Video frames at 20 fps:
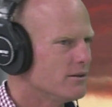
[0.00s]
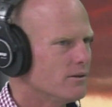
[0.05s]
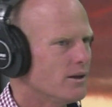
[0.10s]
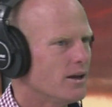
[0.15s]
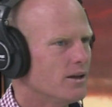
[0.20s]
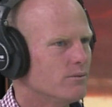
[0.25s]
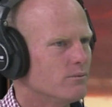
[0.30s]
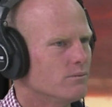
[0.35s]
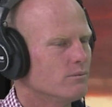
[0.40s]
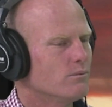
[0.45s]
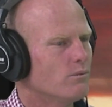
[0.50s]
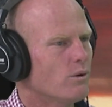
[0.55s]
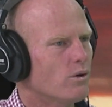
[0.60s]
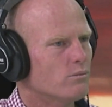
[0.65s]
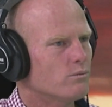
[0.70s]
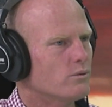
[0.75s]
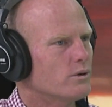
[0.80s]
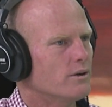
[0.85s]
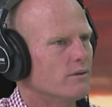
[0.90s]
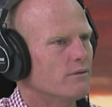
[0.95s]
And
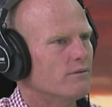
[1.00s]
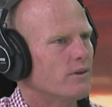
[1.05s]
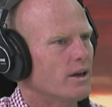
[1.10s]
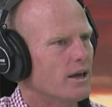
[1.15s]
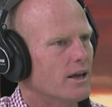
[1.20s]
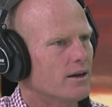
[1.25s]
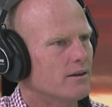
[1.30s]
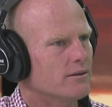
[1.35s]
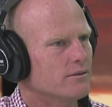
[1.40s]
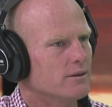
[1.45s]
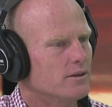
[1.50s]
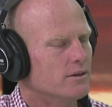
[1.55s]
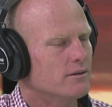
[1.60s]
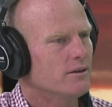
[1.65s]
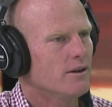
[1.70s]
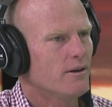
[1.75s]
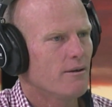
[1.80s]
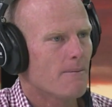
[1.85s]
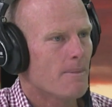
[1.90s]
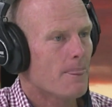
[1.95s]
what we have found,
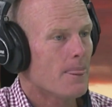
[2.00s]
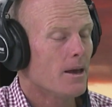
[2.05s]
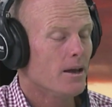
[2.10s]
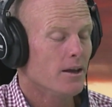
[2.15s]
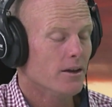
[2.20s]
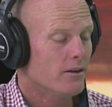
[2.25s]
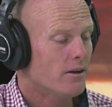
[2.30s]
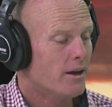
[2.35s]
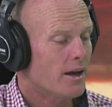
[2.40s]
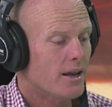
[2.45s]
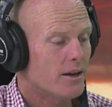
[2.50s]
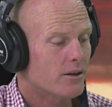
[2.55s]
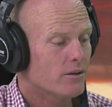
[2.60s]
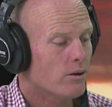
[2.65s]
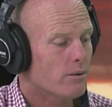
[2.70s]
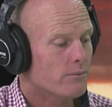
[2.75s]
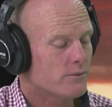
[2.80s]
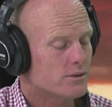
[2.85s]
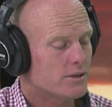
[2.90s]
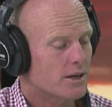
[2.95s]
and I had a
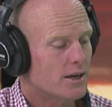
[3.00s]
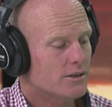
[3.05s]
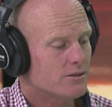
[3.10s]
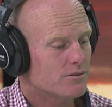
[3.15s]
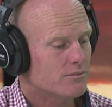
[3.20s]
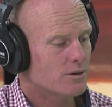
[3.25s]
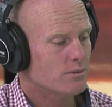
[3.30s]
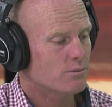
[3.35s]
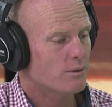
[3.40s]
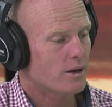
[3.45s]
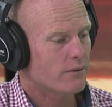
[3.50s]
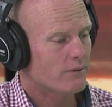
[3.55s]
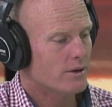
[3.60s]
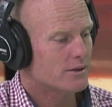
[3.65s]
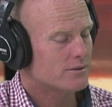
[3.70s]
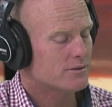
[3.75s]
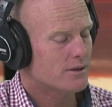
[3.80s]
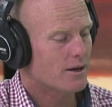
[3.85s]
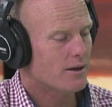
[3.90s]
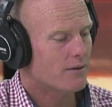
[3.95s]
conversation with one of
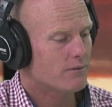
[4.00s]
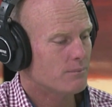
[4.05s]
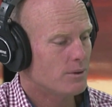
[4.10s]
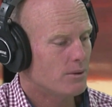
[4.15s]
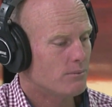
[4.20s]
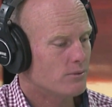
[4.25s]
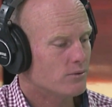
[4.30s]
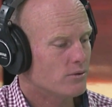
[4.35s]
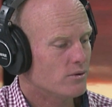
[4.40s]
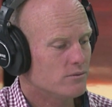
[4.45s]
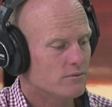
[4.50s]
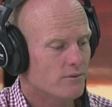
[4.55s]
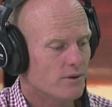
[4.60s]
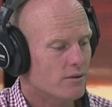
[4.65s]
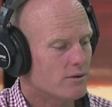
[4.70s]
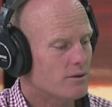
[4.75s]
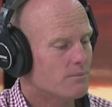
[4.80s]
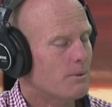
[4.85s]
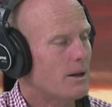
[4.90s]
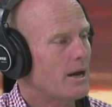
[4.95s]
our staff members who's
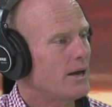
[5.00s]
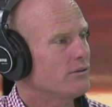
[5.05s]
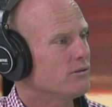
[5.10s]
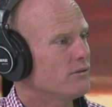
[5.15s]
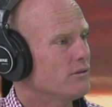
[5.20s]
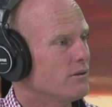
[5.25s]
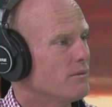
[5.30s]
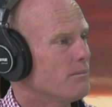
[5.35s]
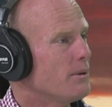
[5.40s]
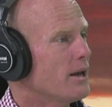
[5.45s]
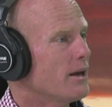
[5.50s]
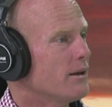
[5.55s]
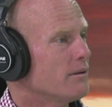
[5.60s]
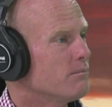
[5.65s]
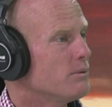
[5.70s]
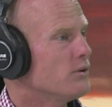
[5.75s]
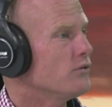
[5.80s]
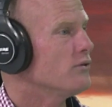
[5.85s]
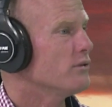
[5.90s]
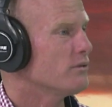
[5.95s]
very passionate
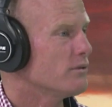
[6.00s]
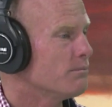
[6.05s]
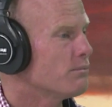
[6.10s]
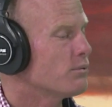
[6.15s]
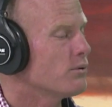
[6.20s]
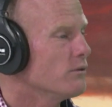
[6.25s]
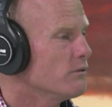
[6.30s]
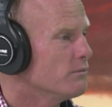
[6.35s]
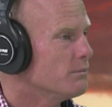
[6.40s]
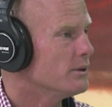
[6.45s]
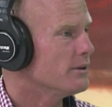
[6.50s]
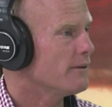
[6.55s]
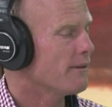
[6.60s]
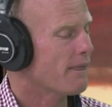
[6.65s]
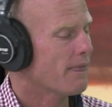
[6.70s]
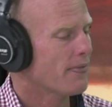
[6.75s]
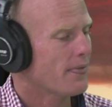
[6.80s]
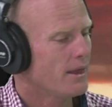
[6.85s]
about business improvement,